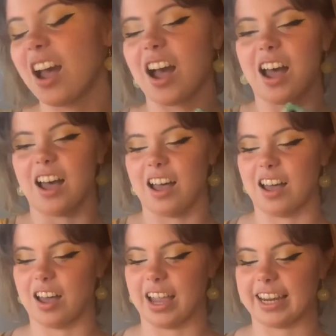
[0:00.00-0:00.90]

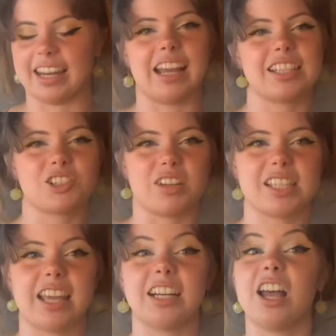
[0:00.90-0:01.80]
I cannot stress
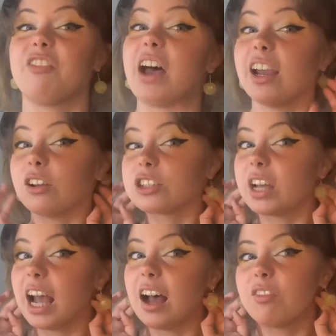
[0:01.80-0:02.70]
that enough. I also
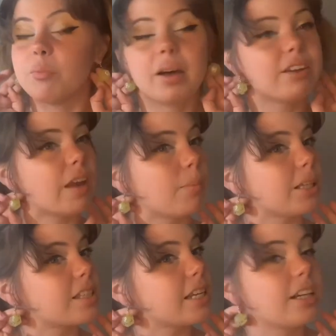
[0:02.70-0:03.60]
have my
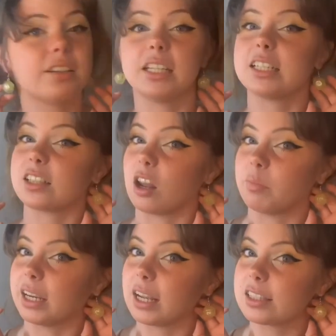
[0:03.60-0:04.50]
fabulous earrings on
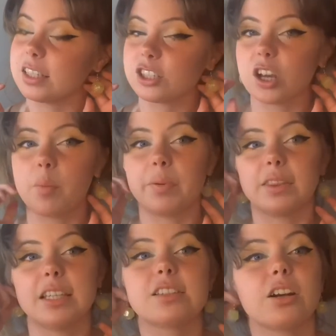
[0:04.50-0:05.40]
my Etsy shop.
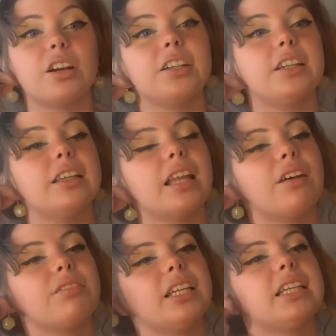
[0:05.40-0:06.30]
These are
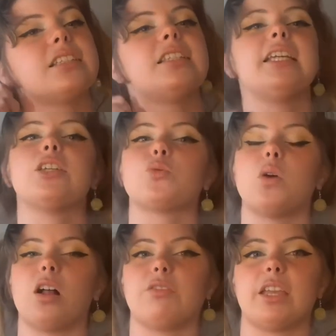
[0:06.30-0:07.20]
lovely
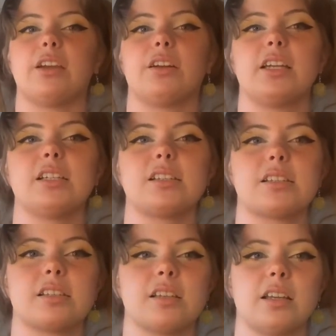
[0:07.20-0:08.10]
D12
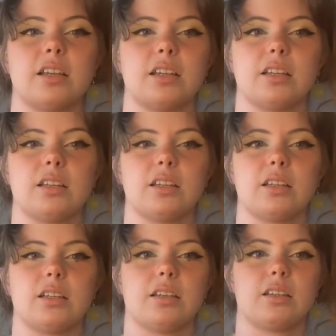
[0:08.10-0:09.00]
earrings.
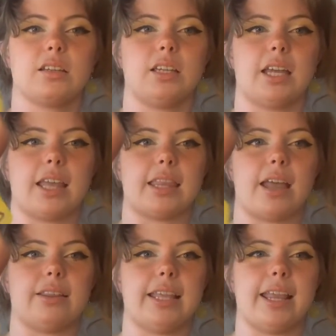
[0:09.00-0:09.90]
Got
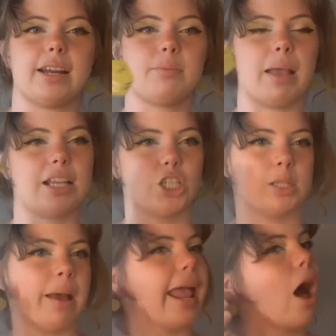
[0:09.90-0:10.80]
that there, matches
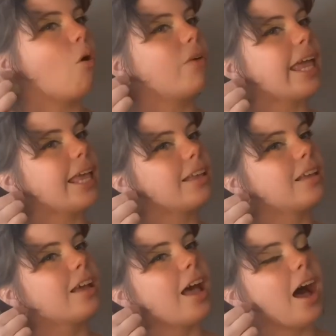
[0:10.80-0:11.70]
my
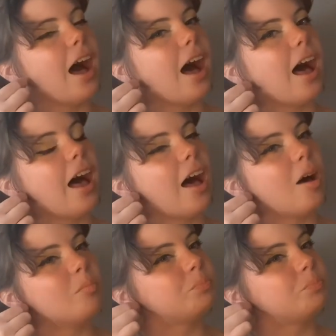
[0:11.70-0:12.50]
outfit.